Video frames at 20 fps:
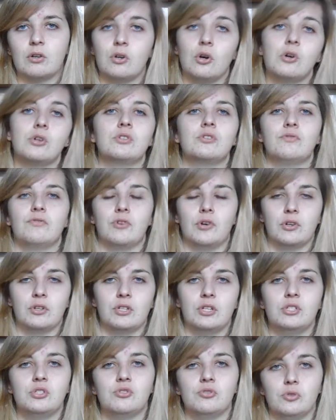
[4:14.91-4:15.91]
"God,
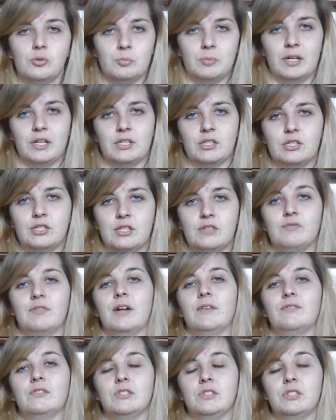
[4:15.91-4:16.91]
Veronica, draw much," in
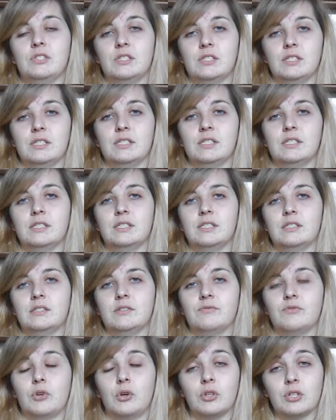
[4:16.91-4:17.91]
reference to
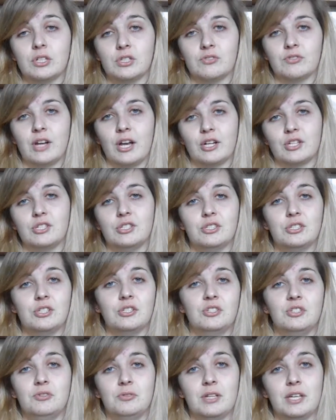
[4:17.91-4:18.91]
Veronica's reaction
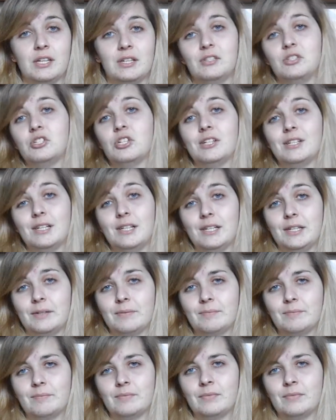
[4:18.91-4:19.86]
to the new kid JD,